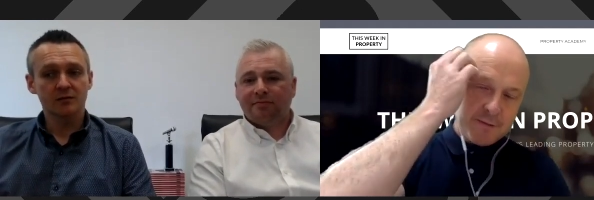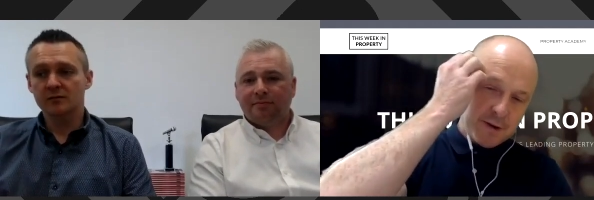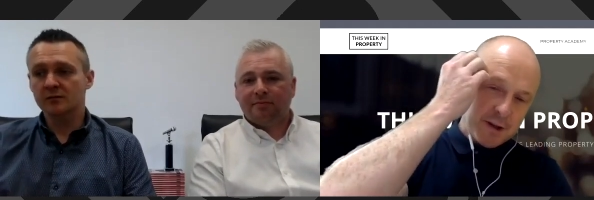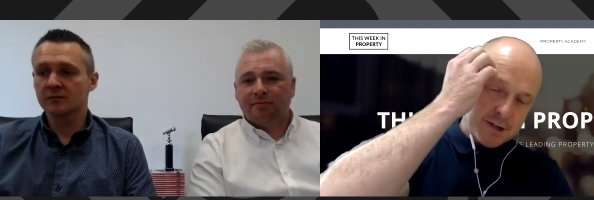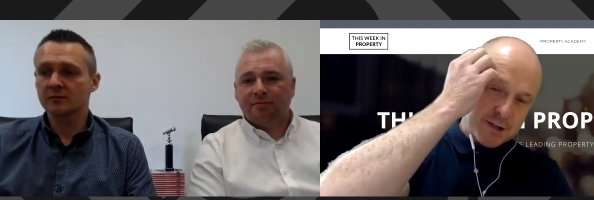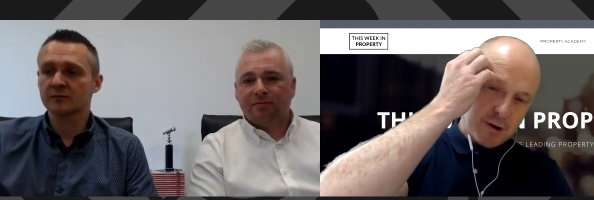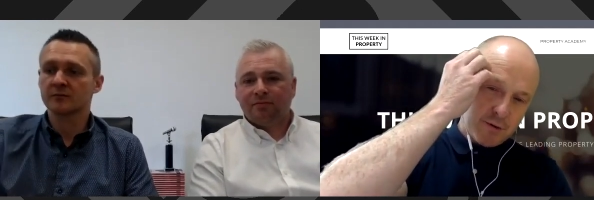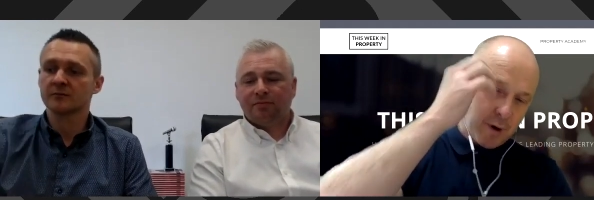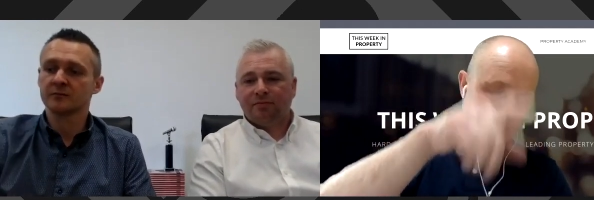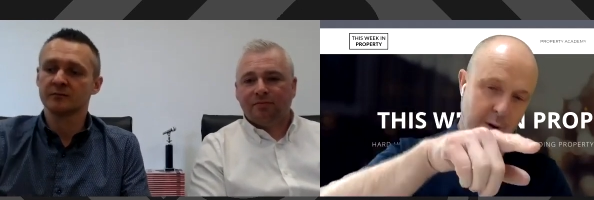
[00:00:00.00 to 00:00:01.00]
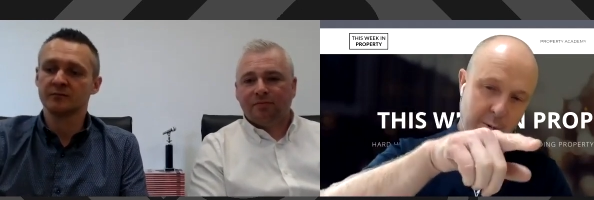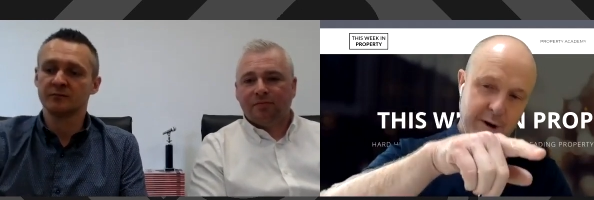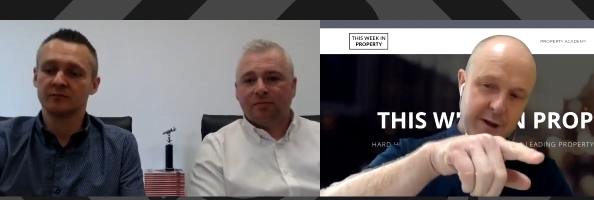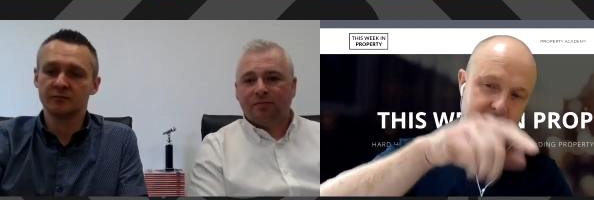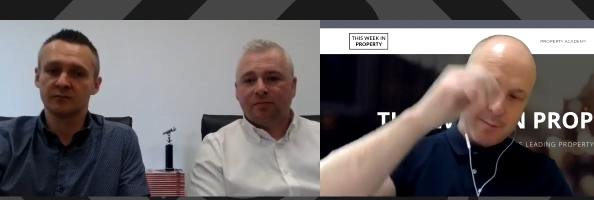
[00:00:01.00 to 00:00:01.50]
Speaker 1: for yourself, I, I
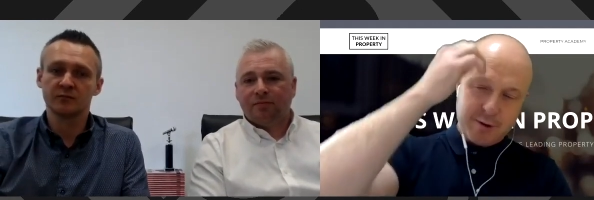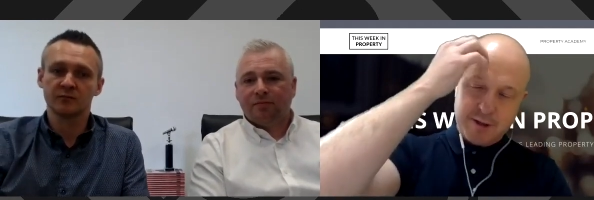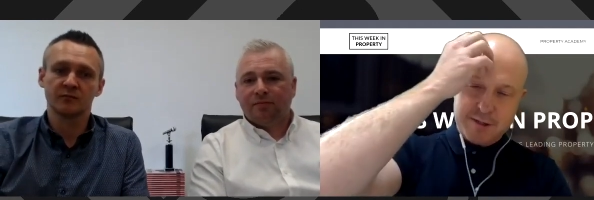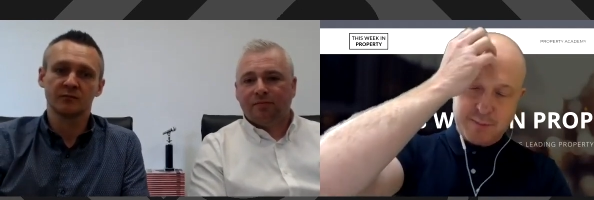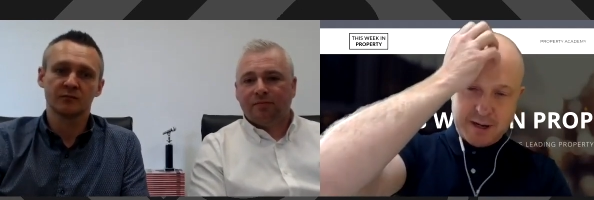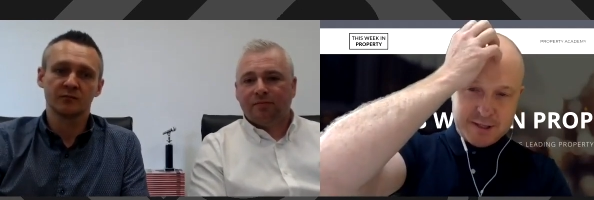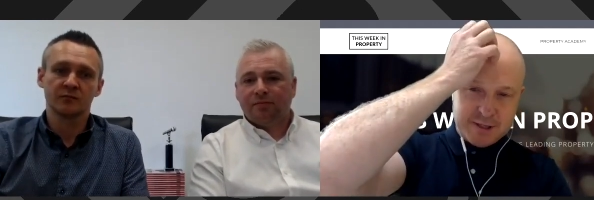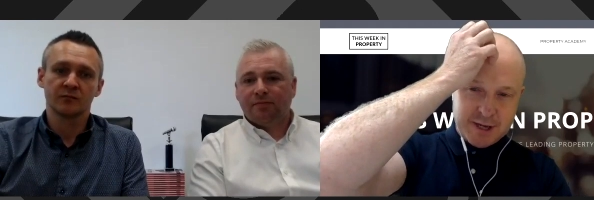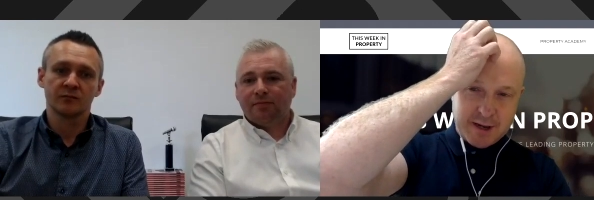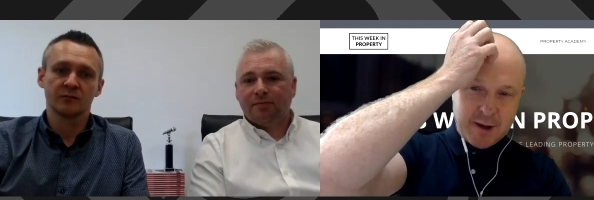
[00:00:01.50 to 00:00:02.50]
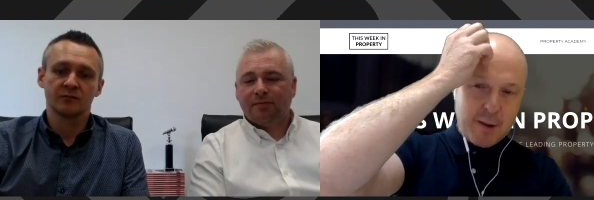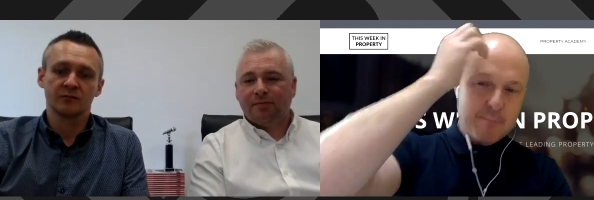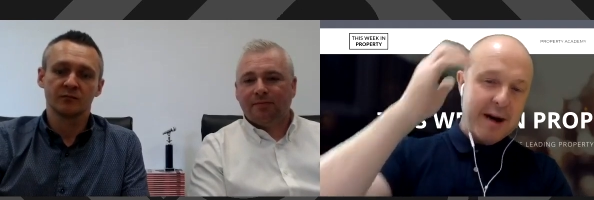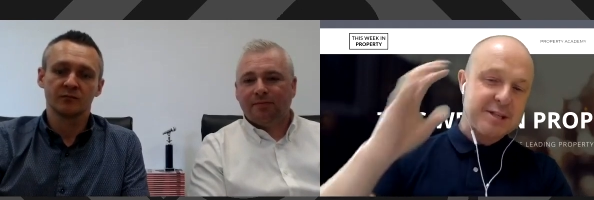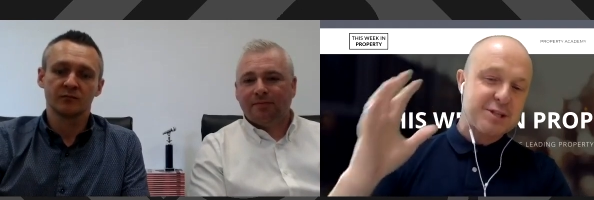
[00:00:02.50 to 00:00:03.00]
want to hear about this man's uh,
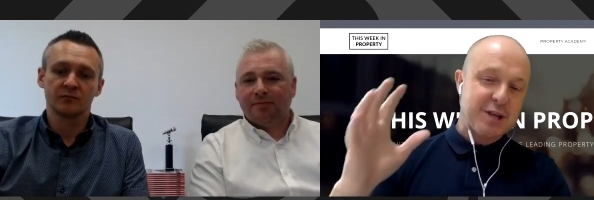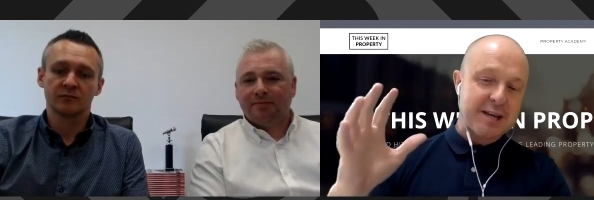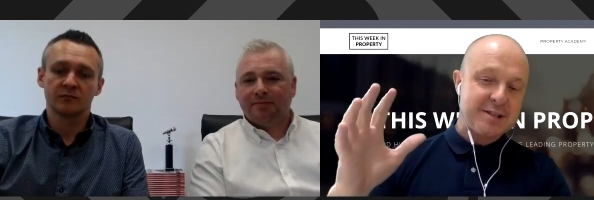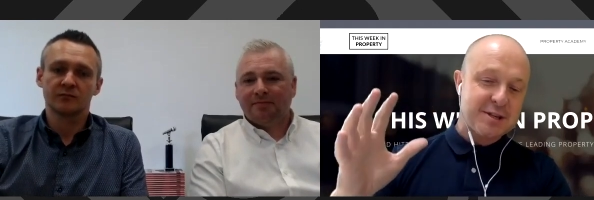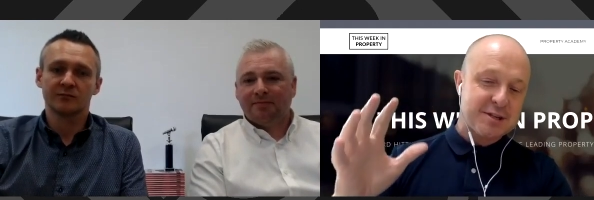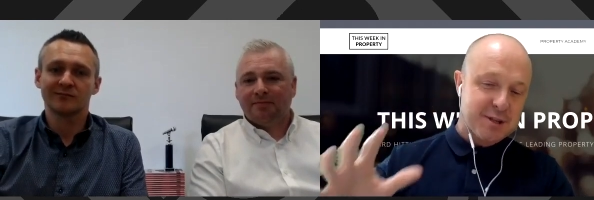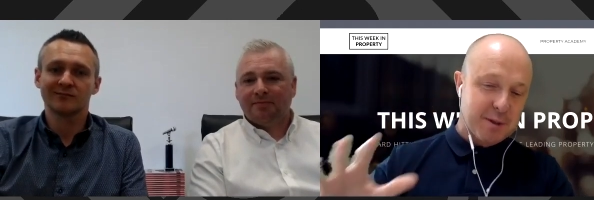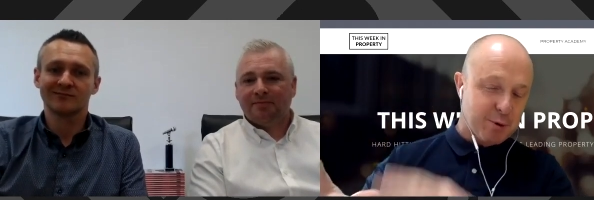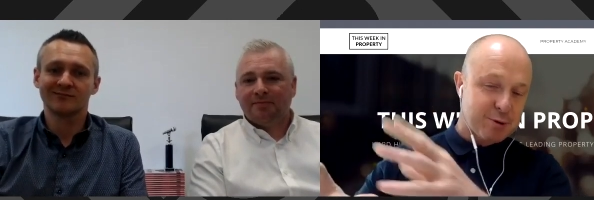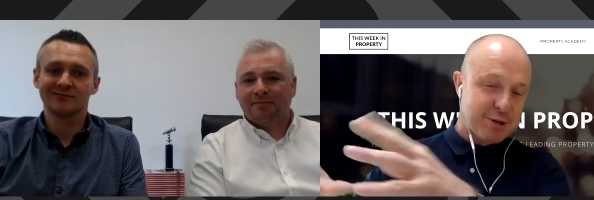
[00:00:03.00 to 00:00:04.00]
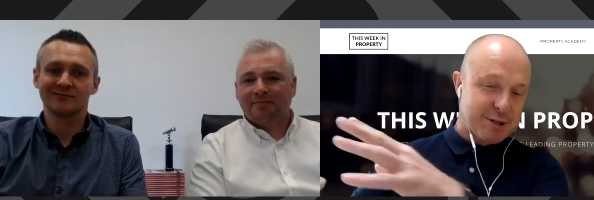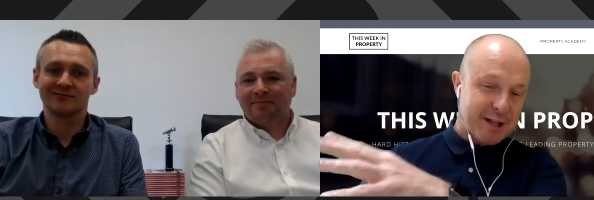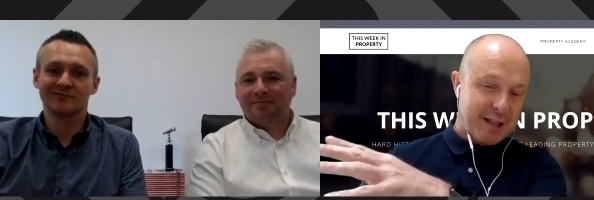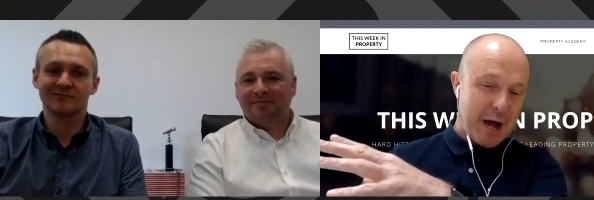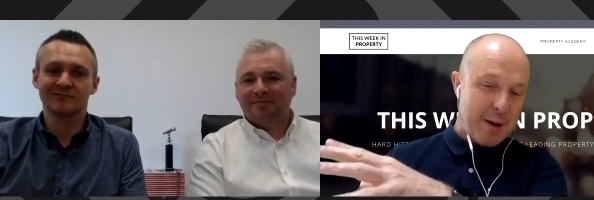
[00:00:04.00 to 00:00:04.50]
mad scientist approach in
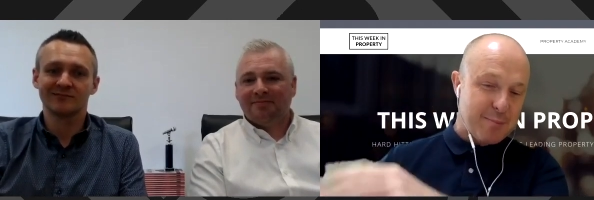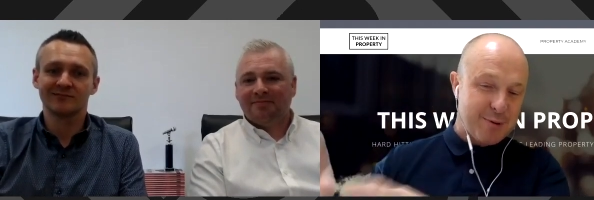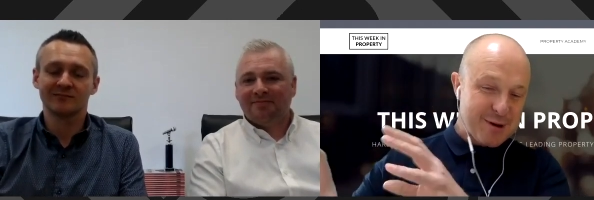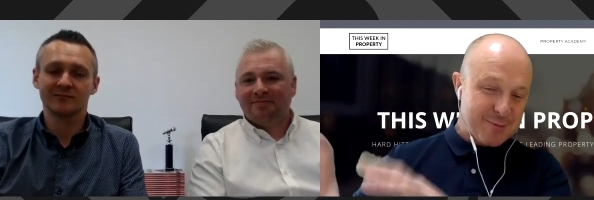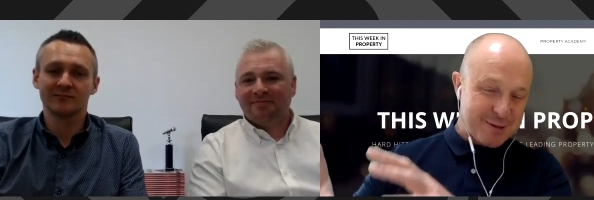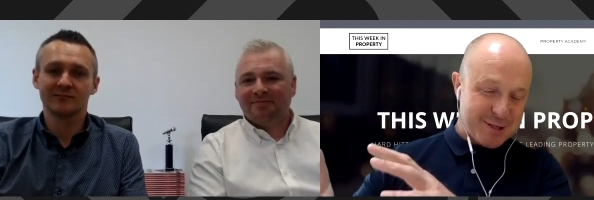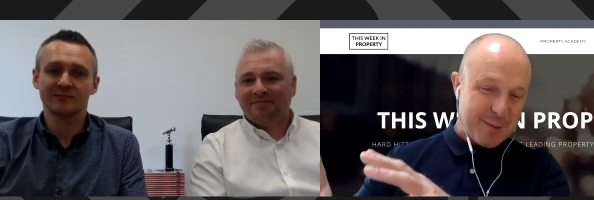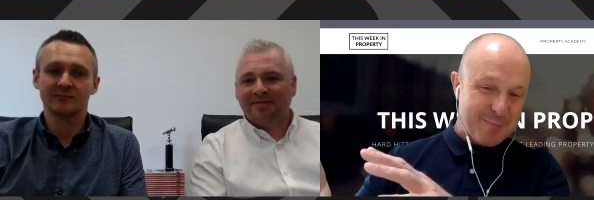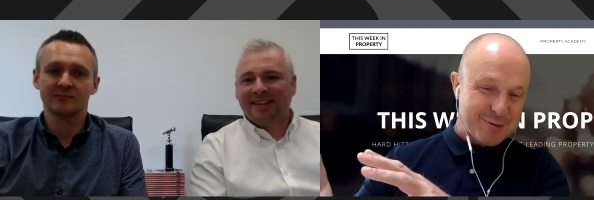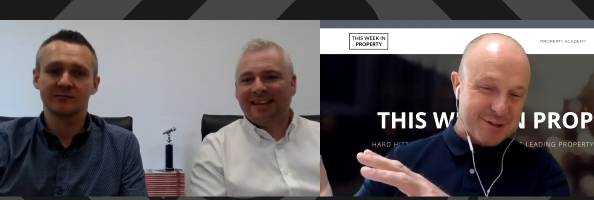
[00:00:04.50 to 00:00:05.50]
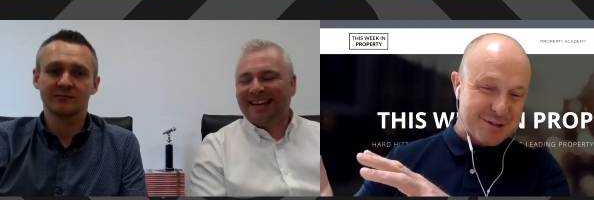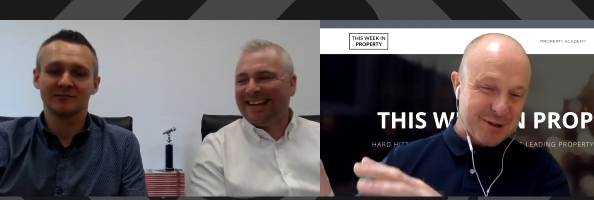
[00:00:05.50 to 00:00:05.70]
the lab with samples and